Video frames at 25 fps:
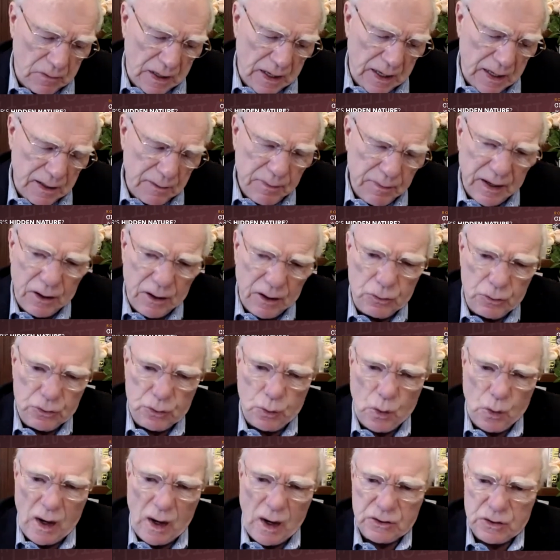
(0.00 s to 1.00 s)
Anybody who
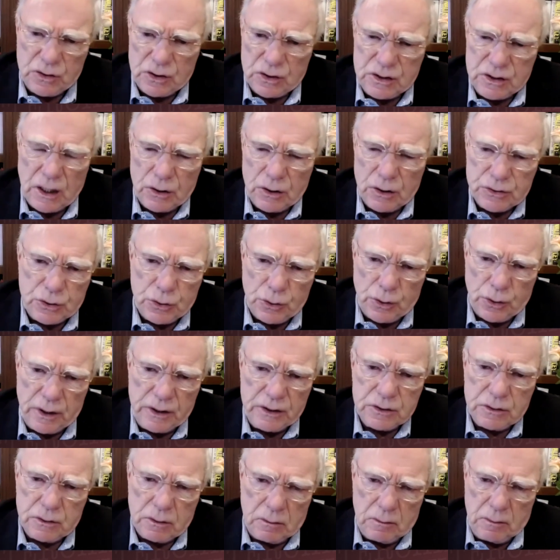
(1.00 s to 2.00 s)
wants to tell
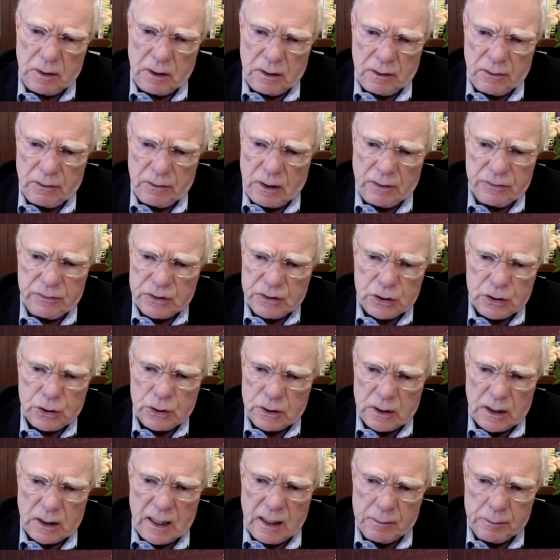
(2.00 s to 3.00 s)
stories of a
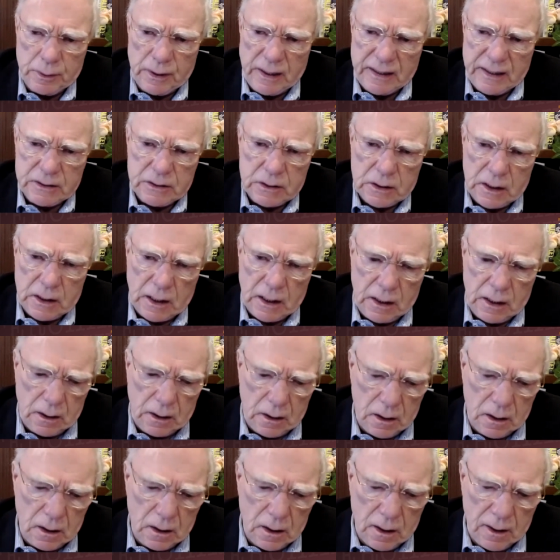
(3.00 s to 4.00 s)
certain complexity,
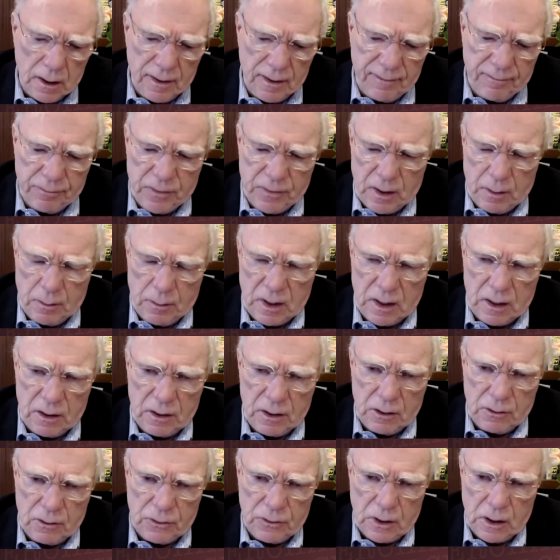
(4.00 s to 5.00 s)

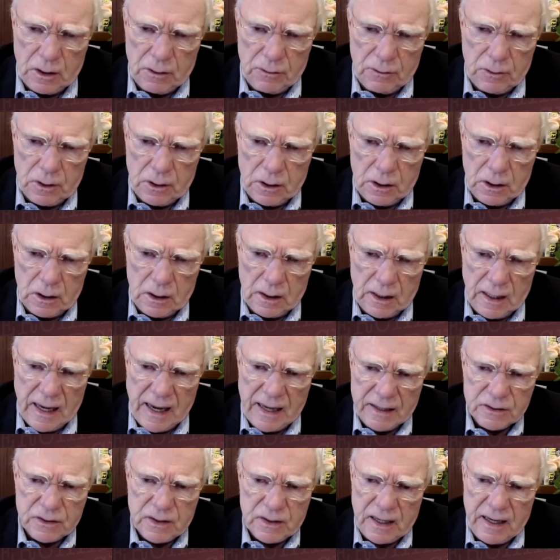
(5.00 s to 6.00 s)
it
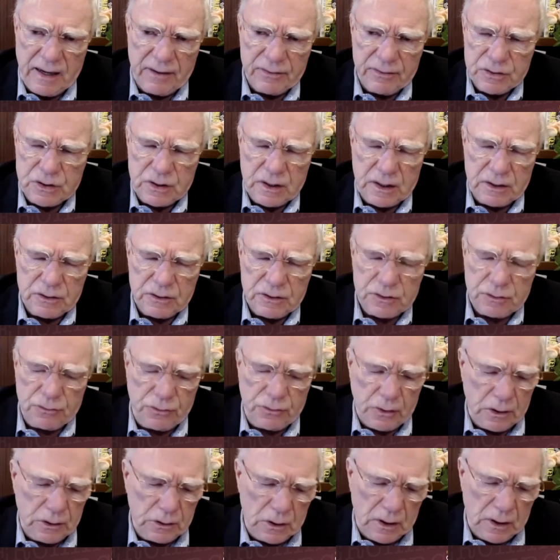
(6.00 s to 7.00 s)
has to have a sense of,
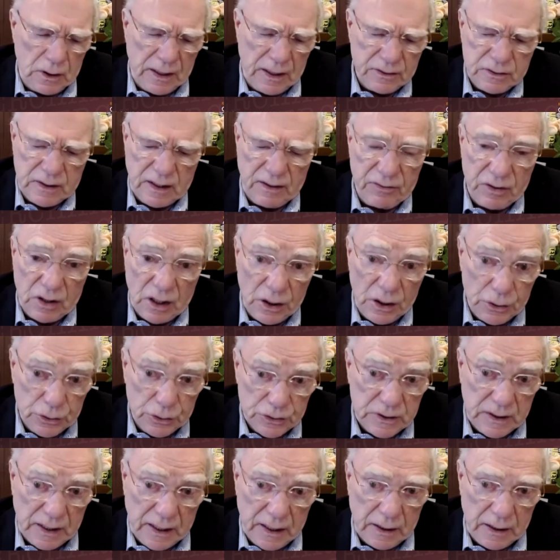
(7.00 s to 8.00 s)
it has to have an
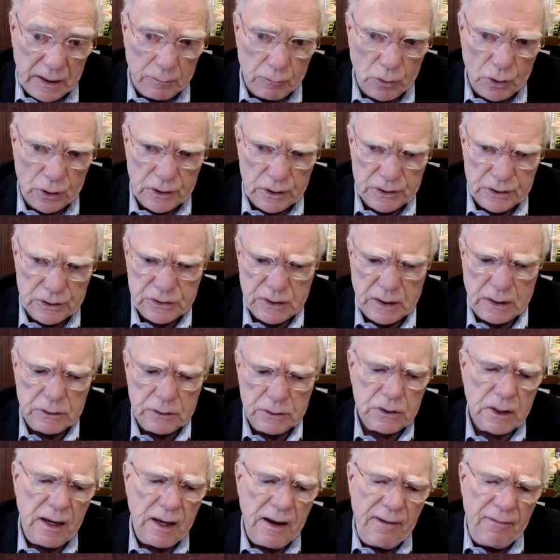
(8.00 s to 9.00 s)
understanding more than a
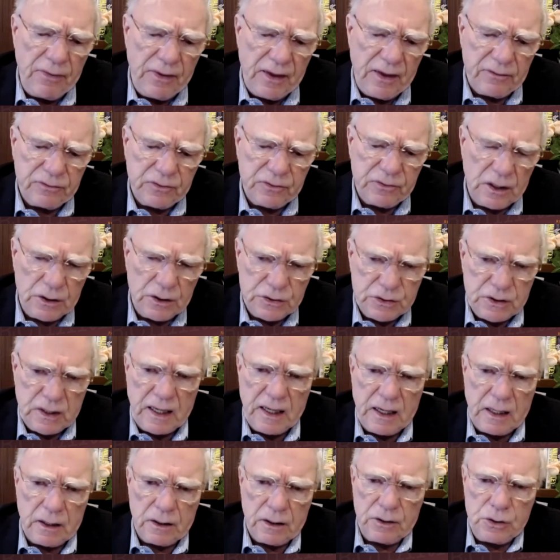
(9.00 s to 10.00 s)
sense. They have to
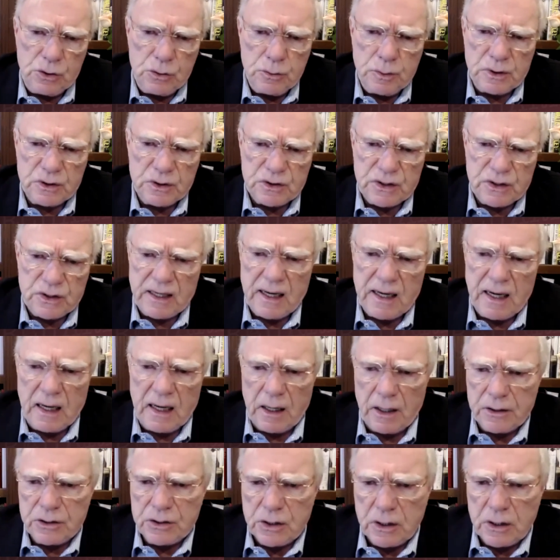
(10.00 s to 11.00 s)
understand human
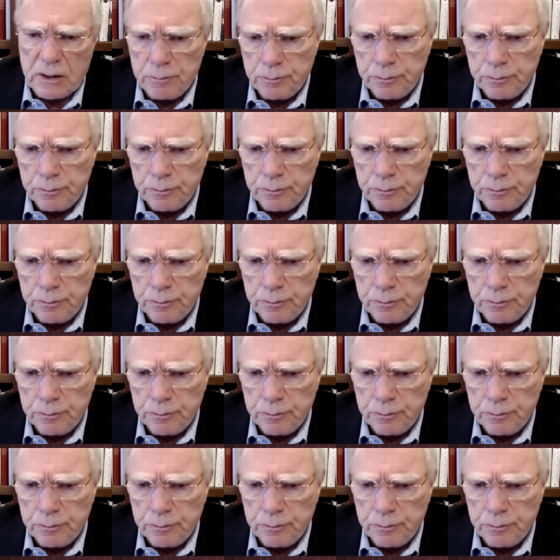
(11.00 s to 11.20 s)
psychology.